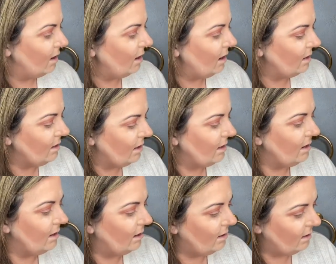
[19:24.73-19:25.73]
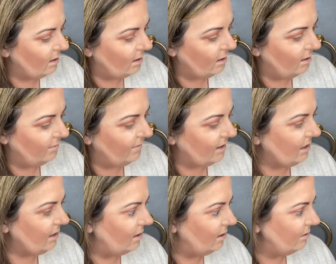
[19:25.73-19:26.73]
And then if I need
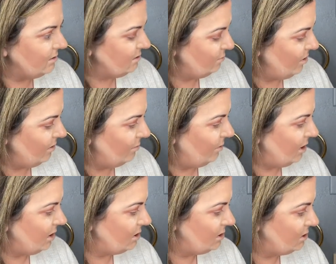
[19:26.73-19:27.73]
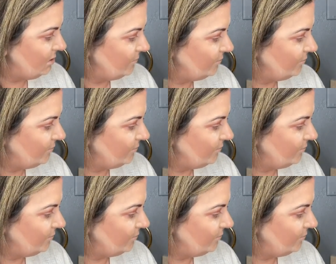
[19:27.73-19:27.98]
another smaller brush,